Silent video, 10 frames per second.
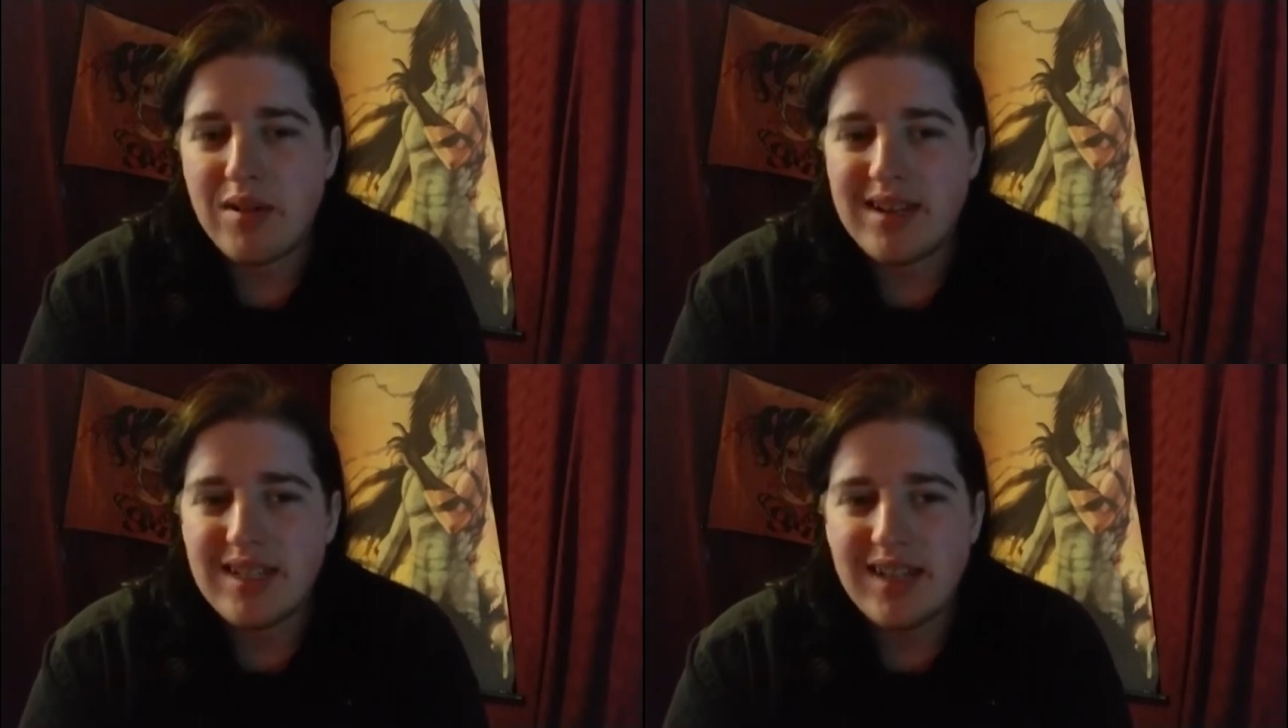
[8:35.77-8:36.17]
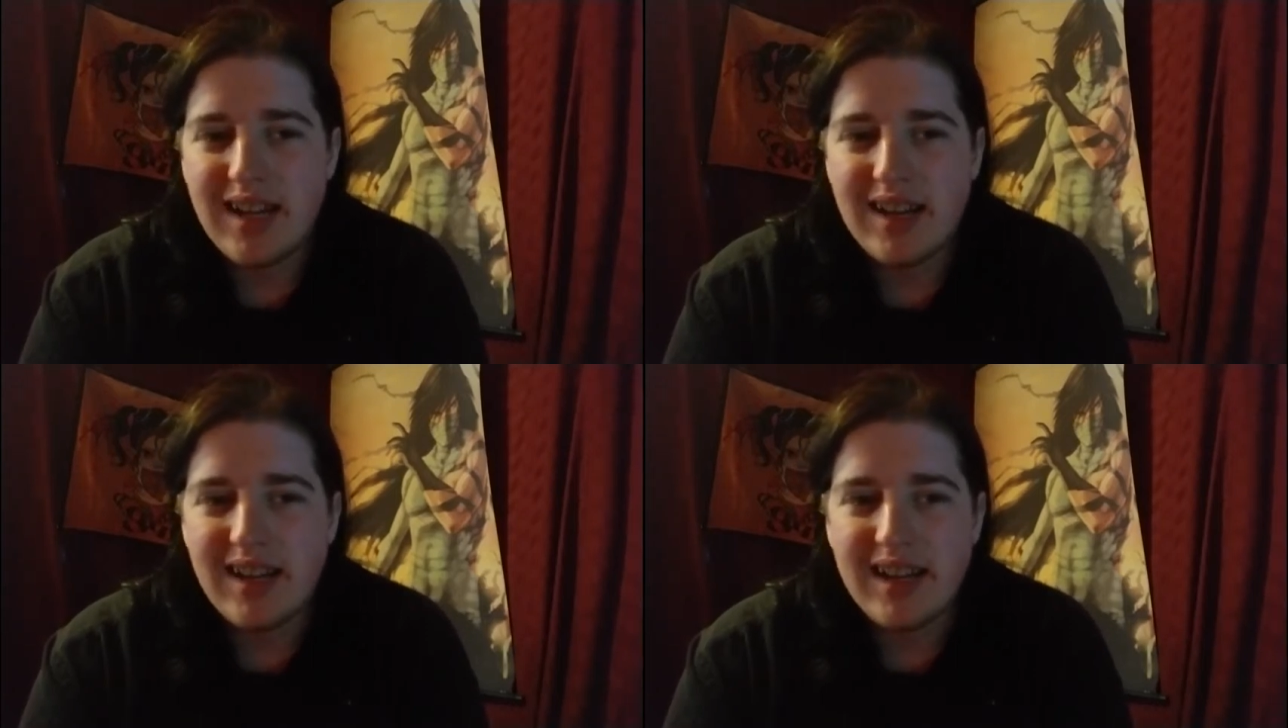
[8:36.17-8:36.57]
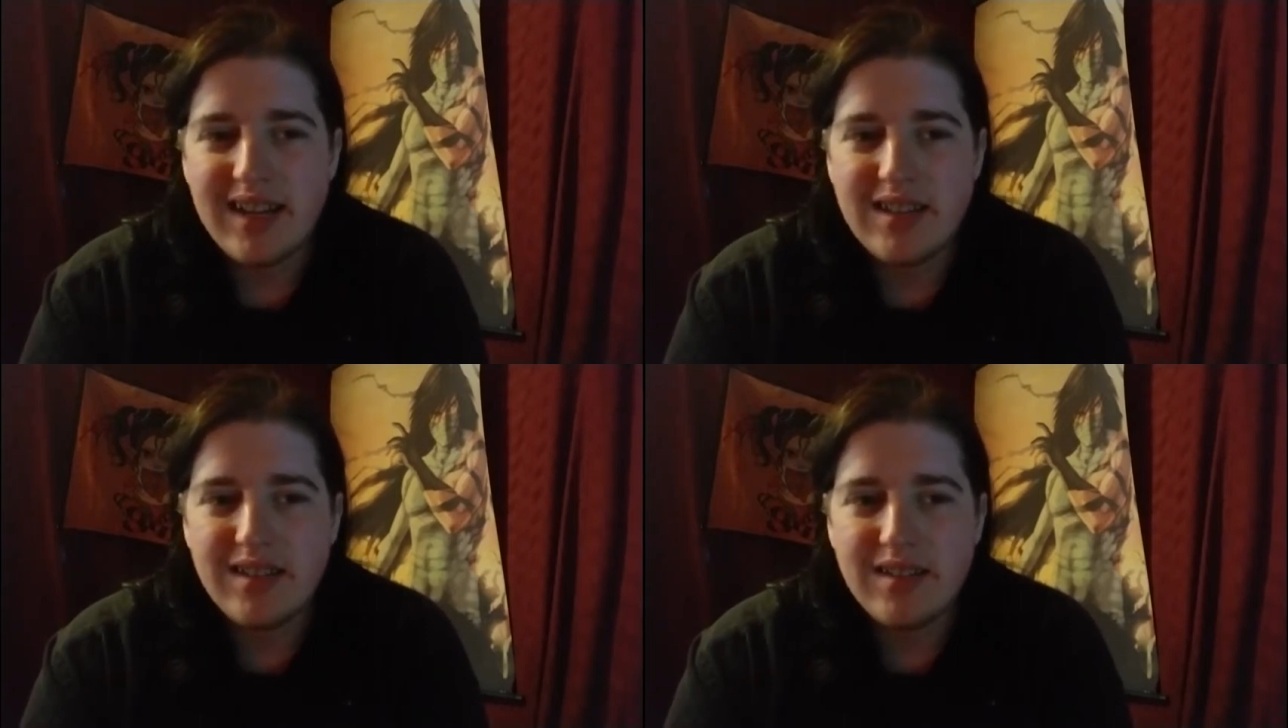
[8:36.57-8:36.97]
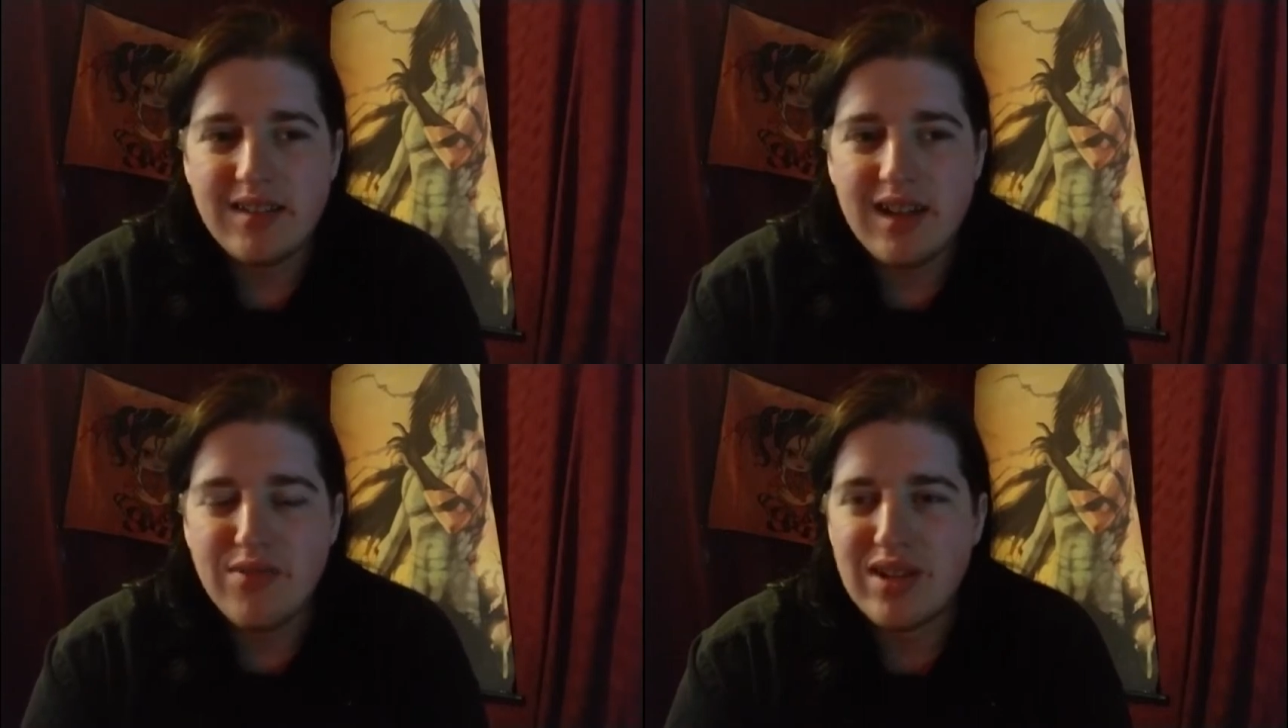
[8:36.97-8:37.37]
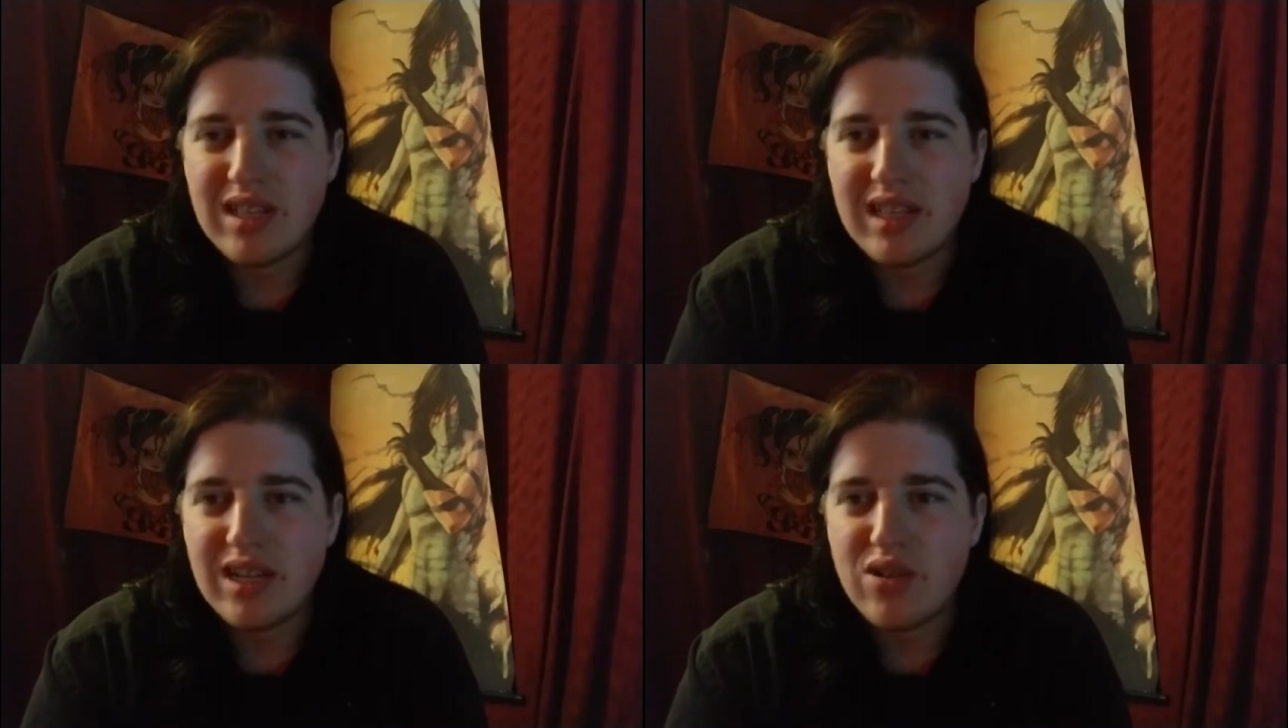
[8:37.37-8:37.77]
but it's not like I
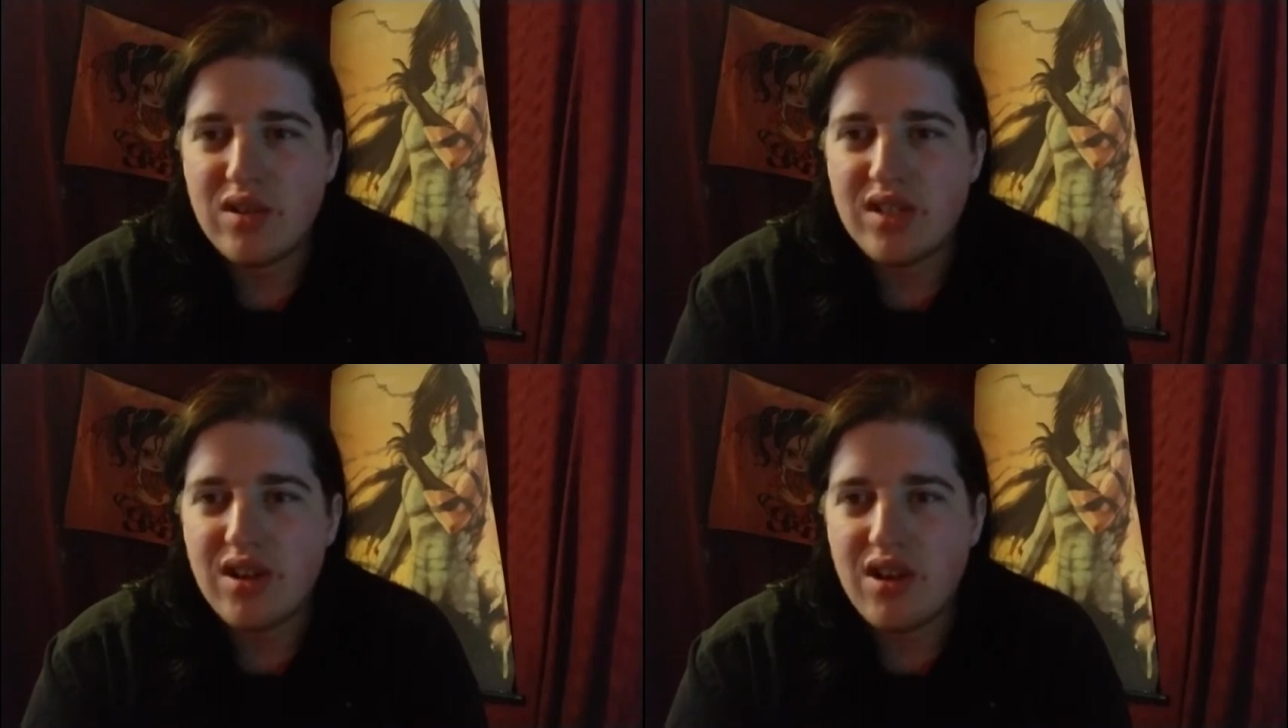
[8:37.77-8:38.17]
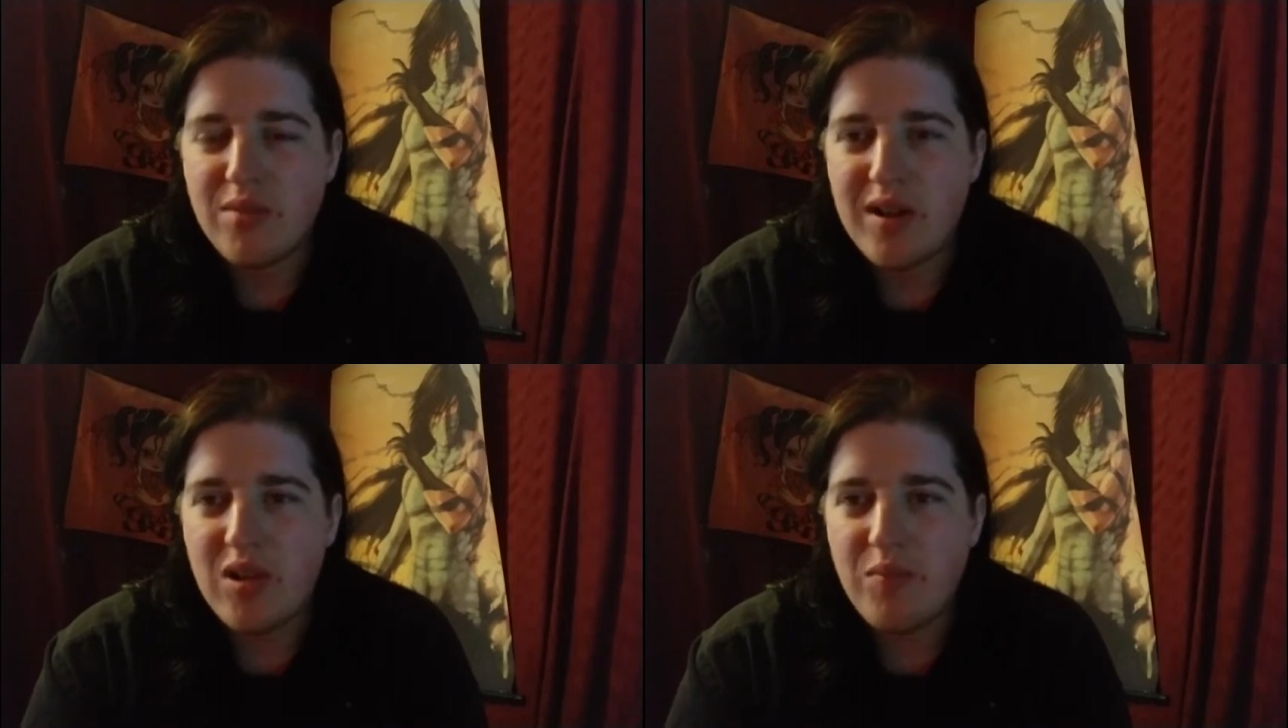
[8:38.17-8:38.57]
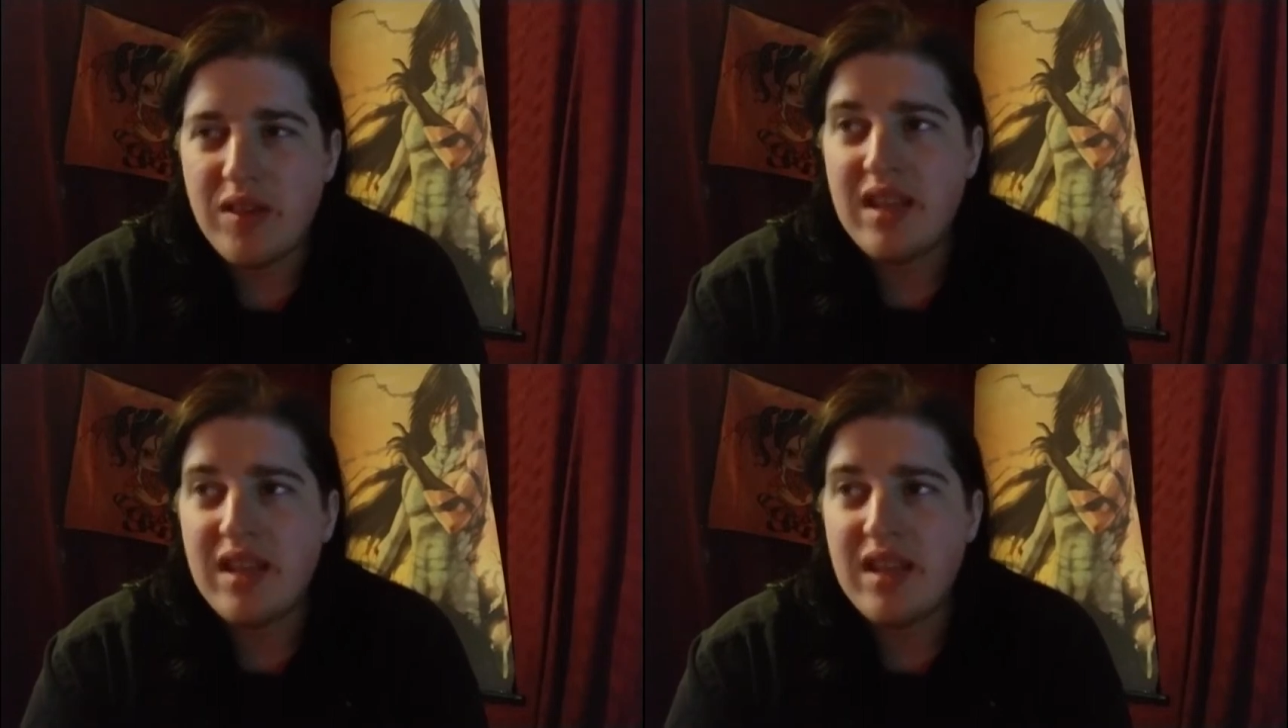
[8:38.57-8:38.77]
really know what to talk about.